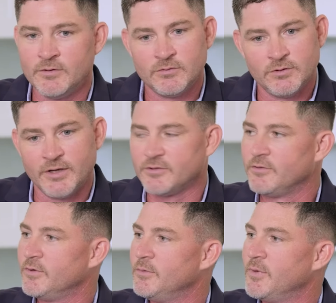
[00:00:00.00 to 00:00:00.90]
Less than
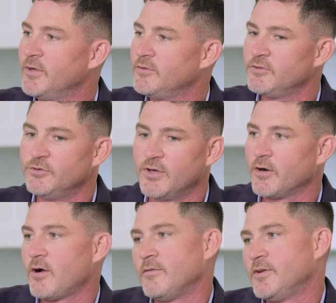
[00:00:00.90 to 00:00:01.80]
3 minutes, you got a
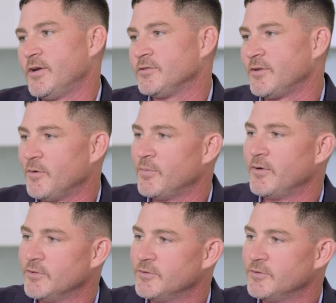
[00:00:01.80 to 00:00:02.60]
coffee house style beverage.